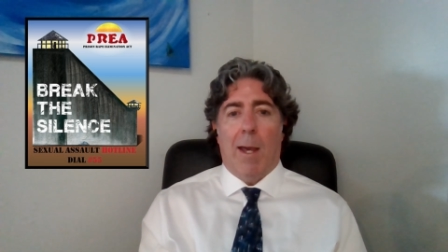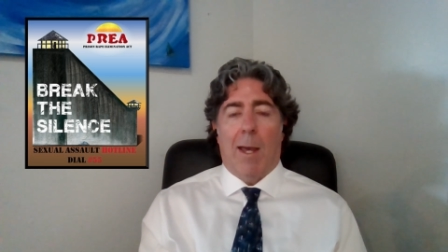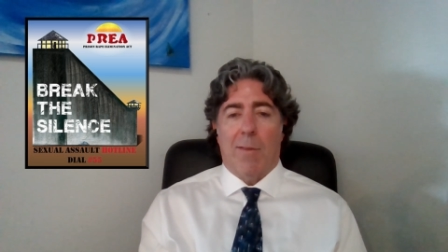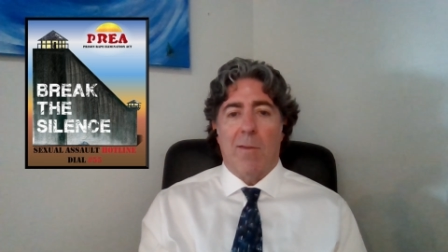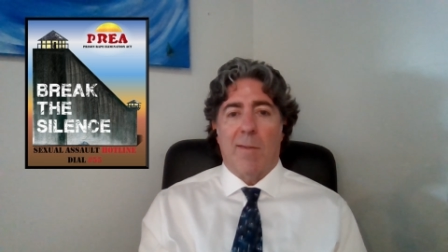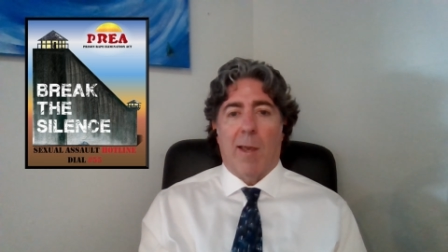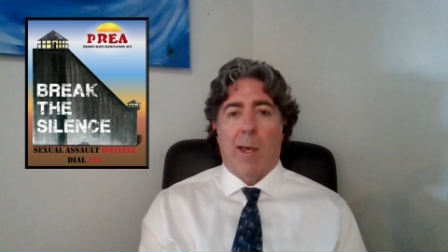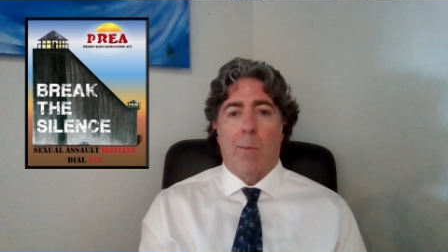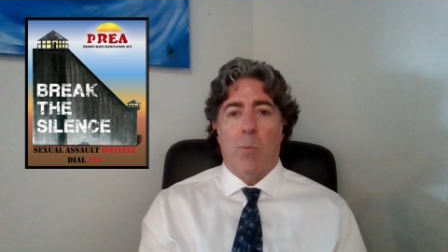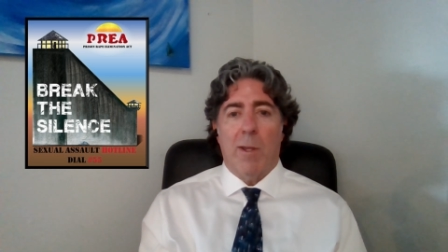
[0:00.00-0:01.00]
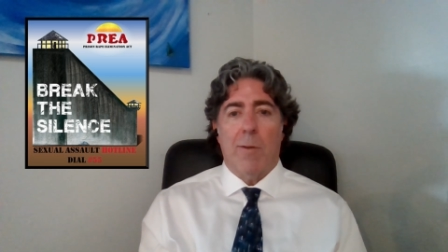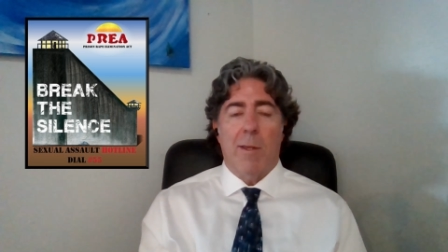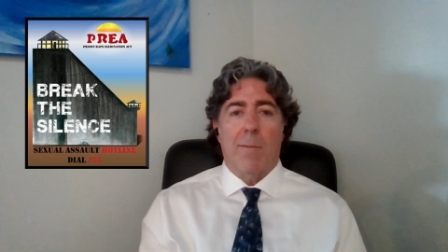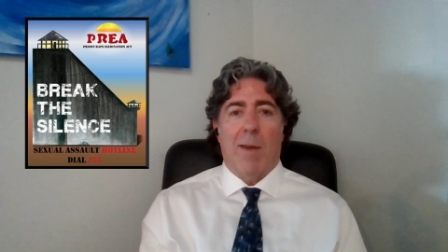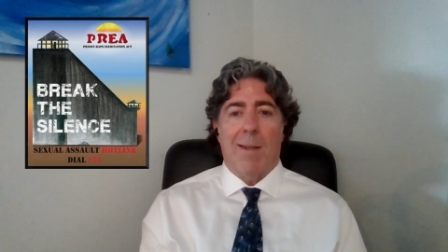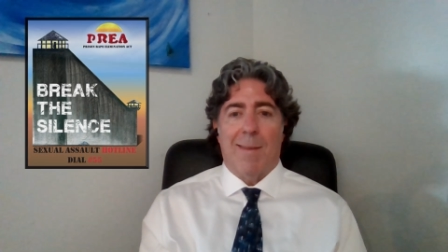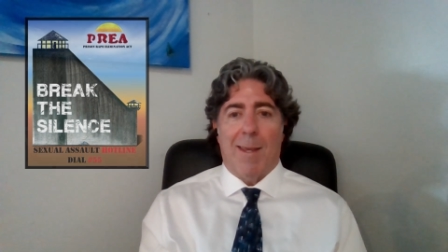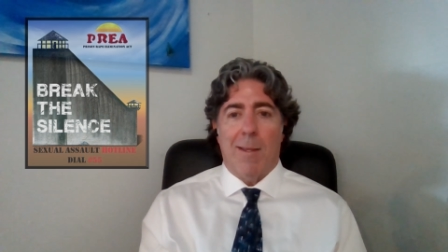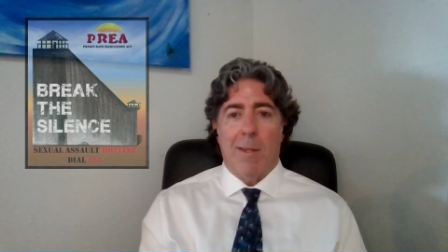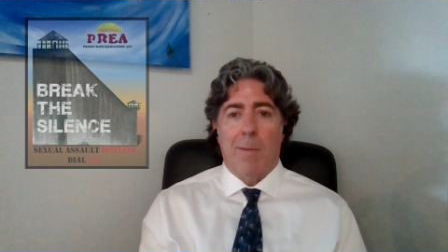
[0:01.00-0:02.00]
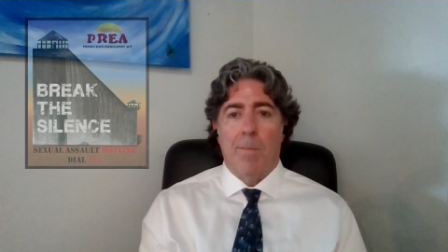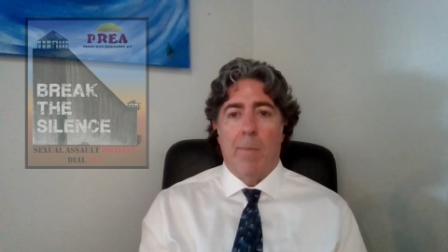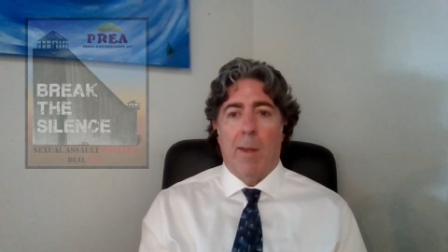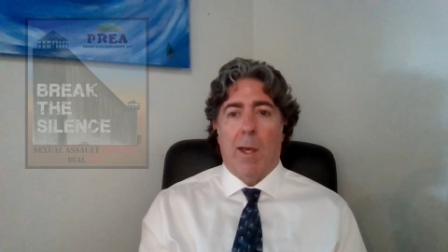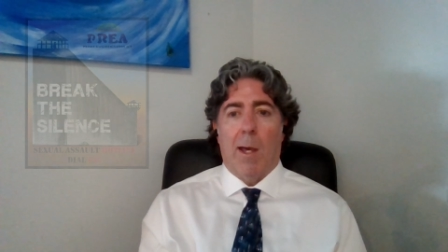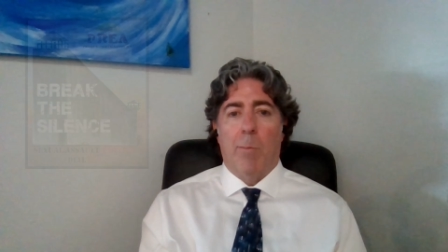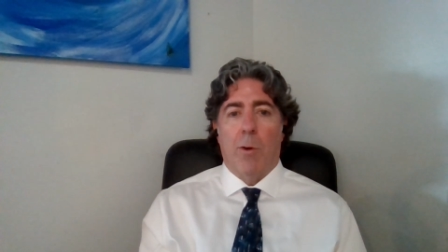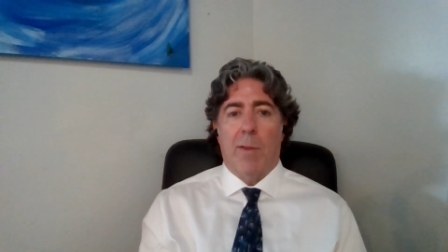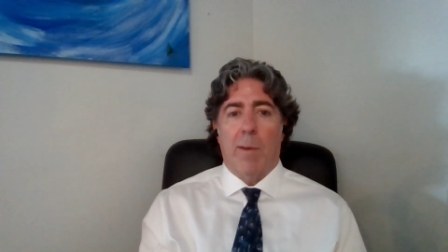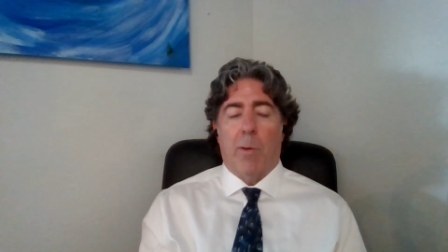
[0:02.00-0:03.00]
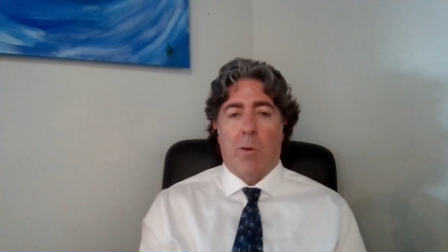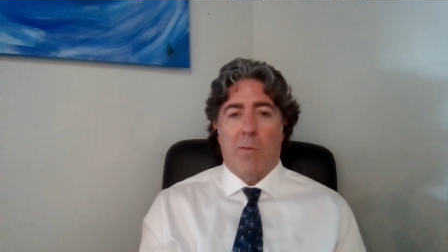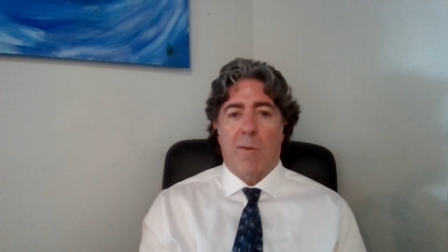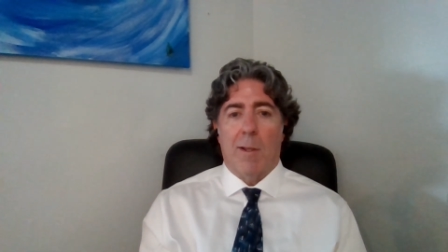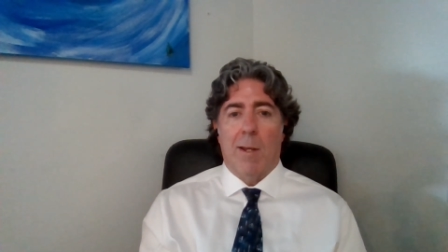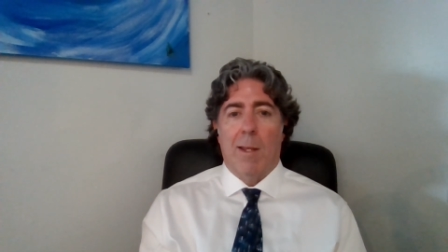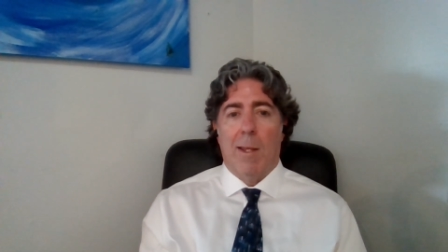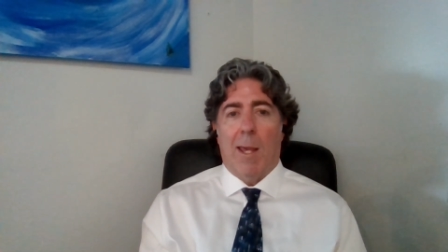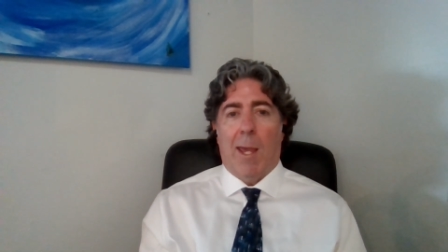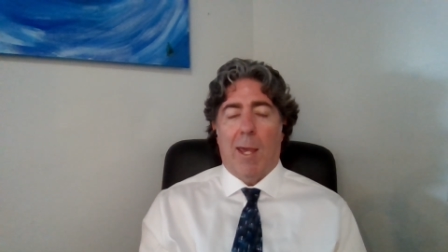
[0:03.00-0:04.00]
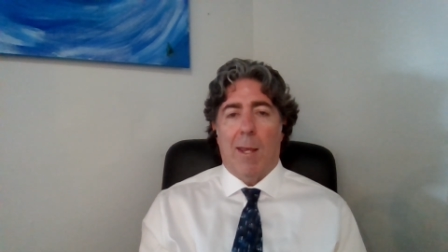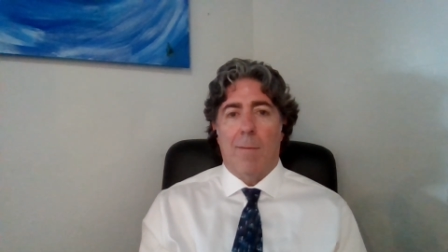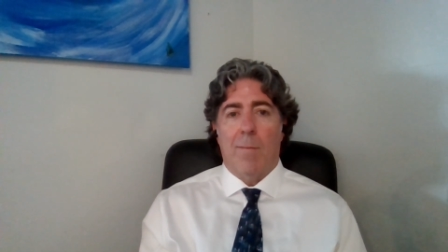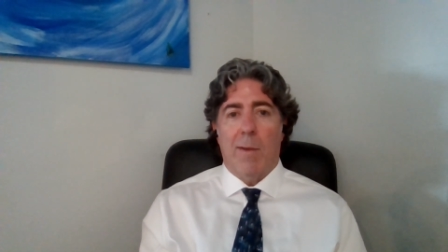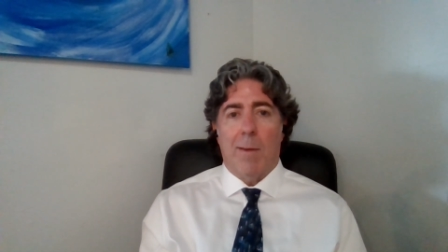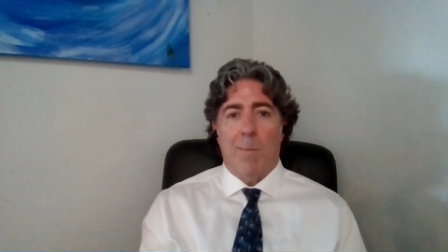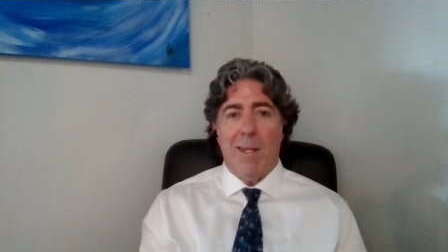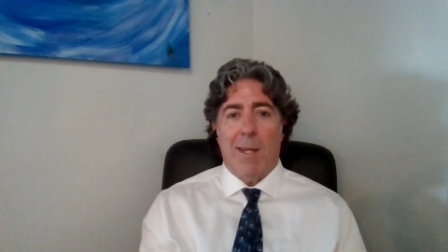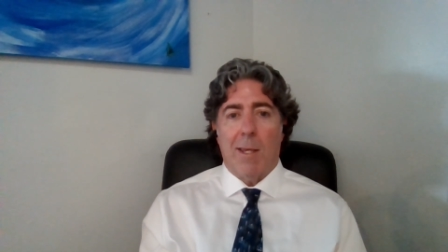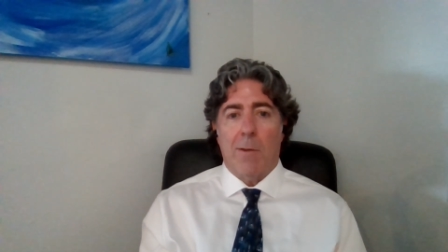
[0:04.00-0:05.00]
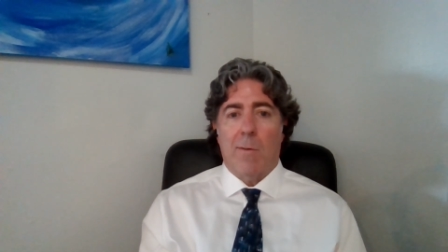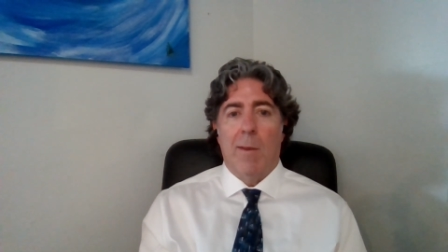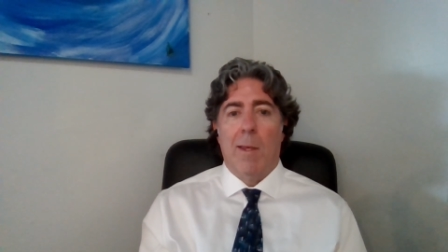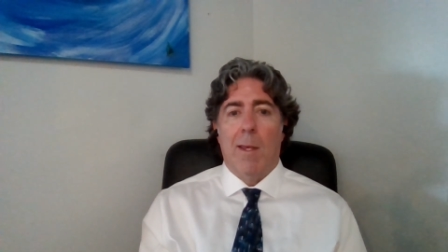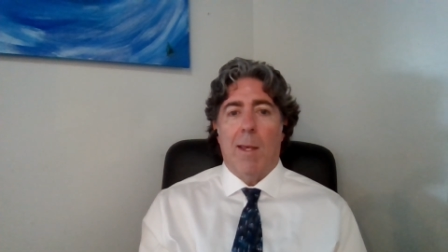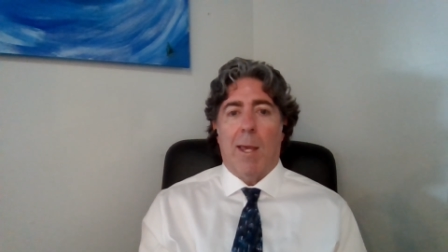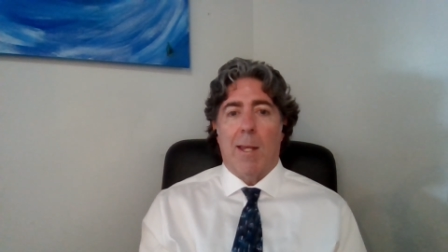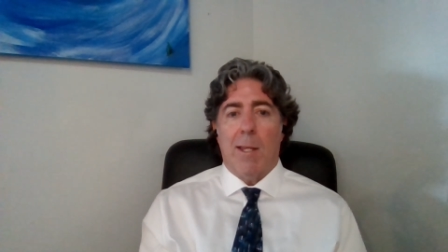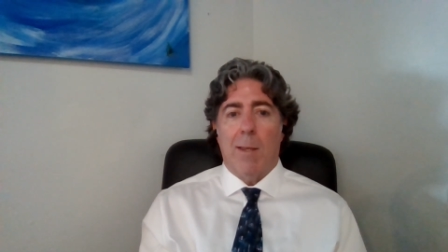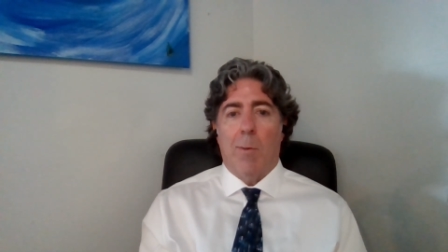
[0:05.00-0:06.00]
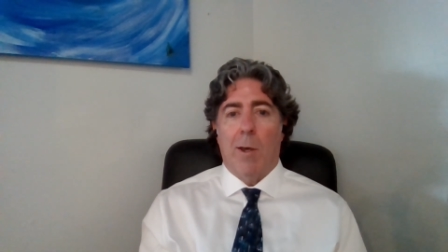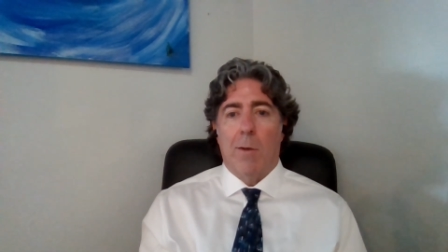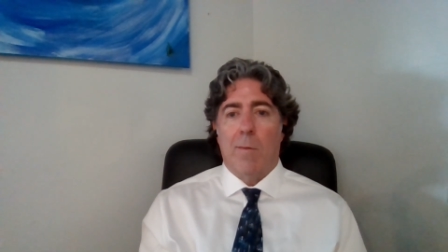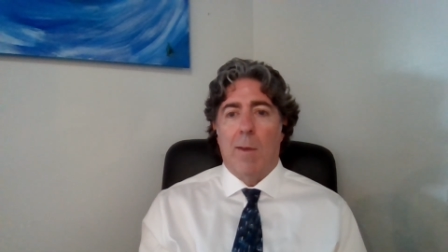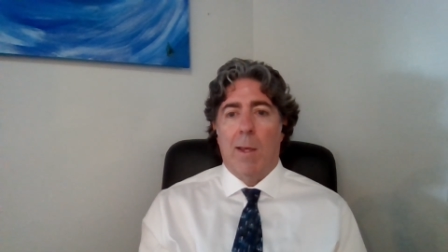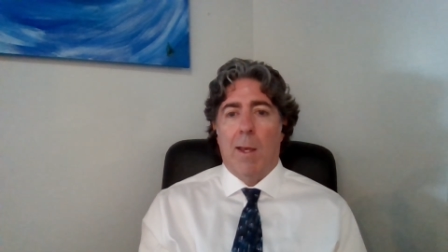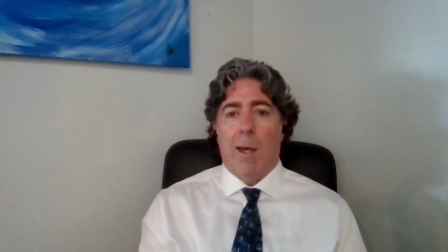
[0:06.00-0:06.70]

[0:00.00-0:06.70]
at this time weekly, if not daily, both in person and via meetings and emails.